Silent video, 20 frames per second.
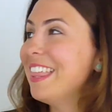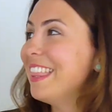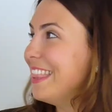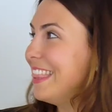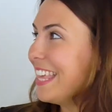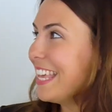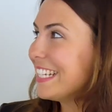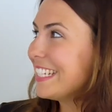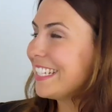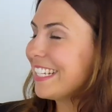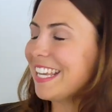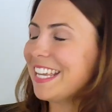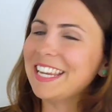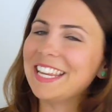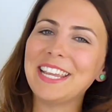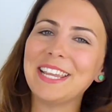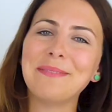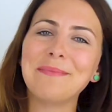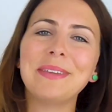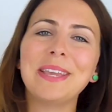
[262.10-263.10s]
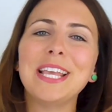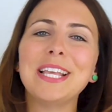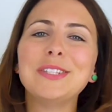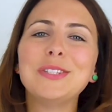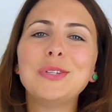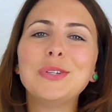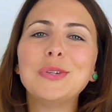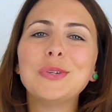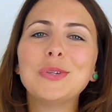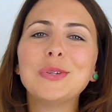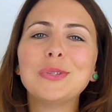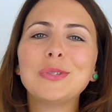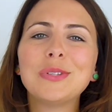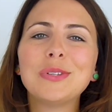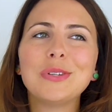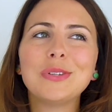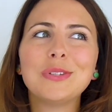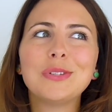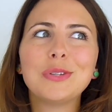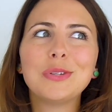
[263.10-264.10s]
This idiom is
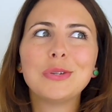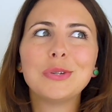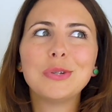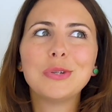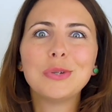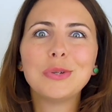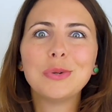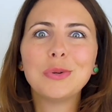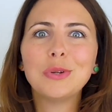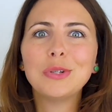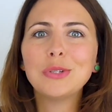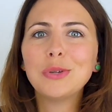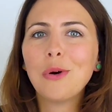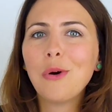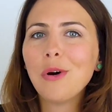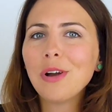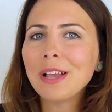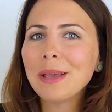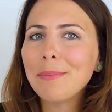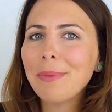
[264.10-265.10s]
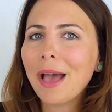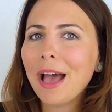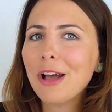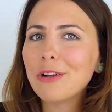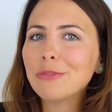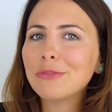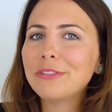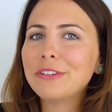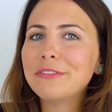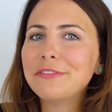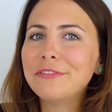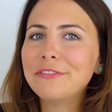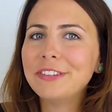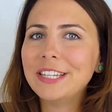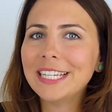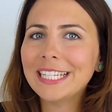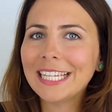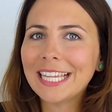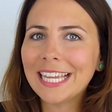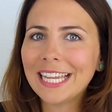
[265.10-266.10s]
used to talk about
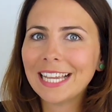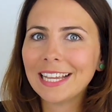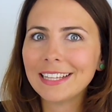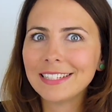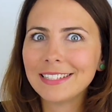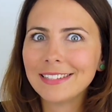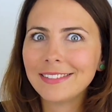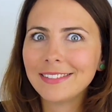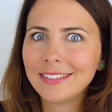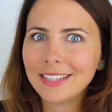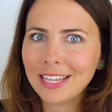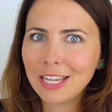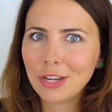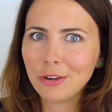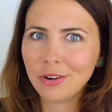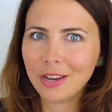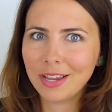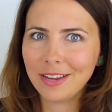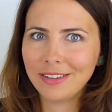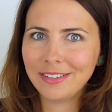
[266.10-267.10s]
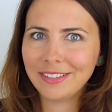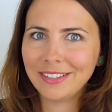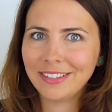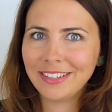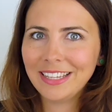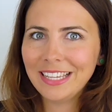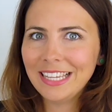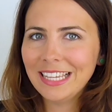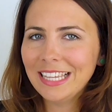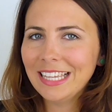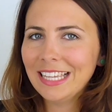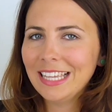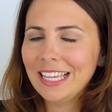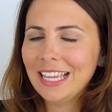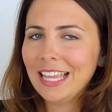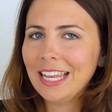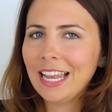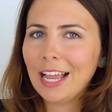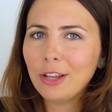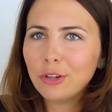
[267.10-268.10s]
revealing a secret.
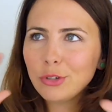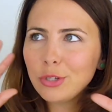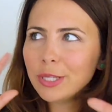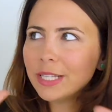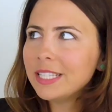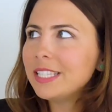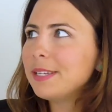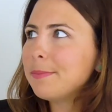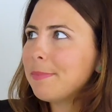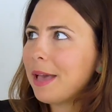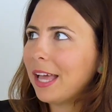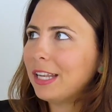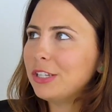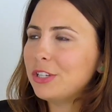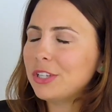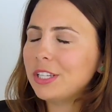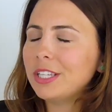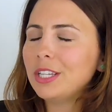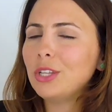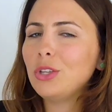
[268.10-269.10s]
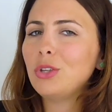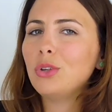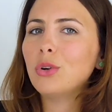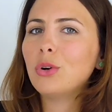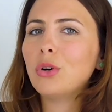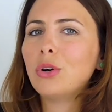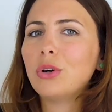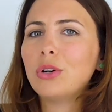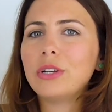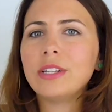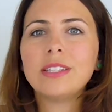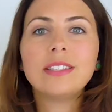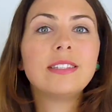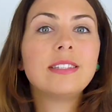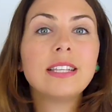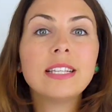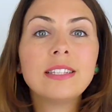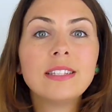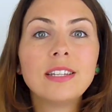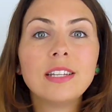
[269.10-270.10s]
Now, just imagine your
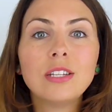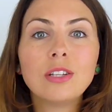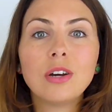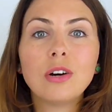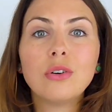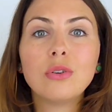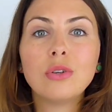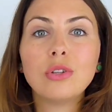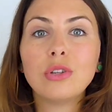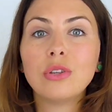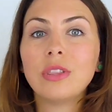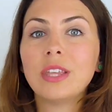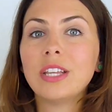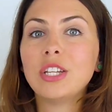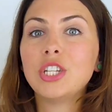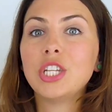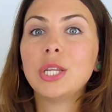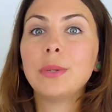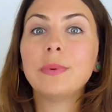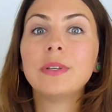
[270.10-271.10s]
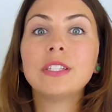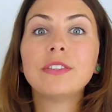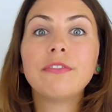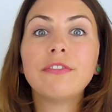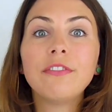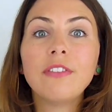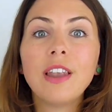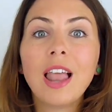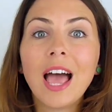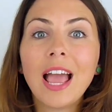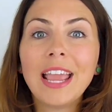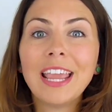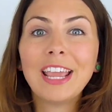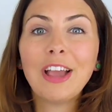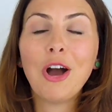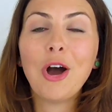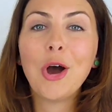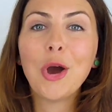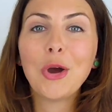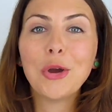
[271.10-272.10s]
sister told you that she was flying
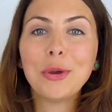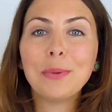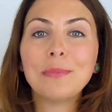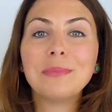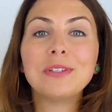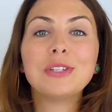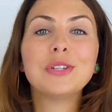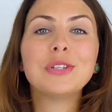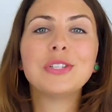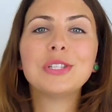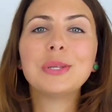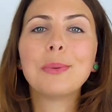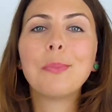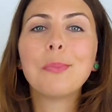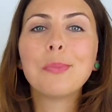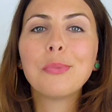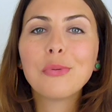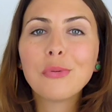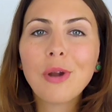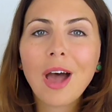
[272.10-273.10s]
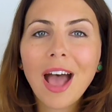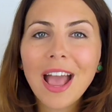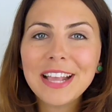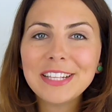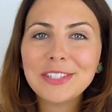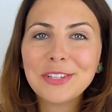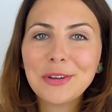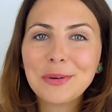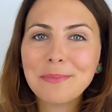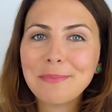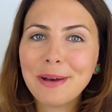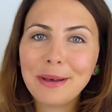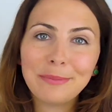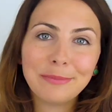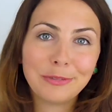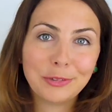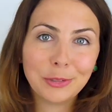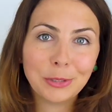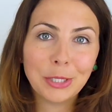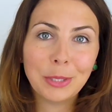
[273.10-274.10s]
home to surprise your
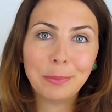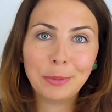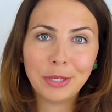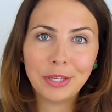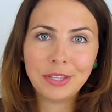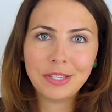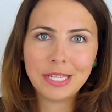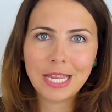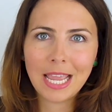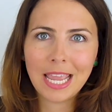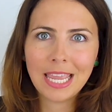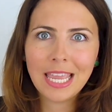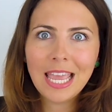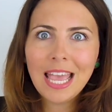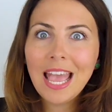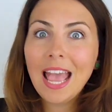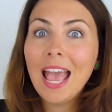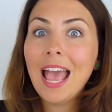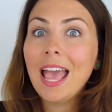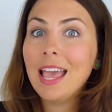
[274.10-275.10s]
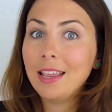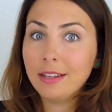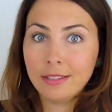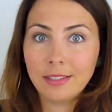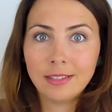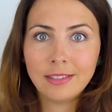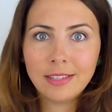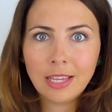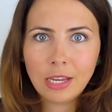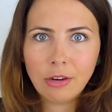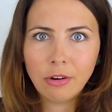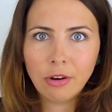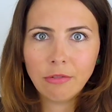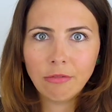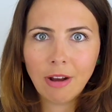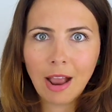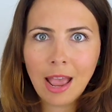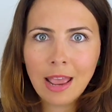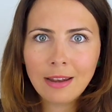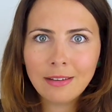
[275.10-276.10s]
mum for her birthday. It's a secret,
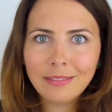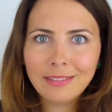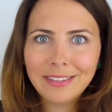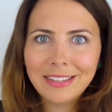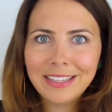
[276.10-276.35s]
right?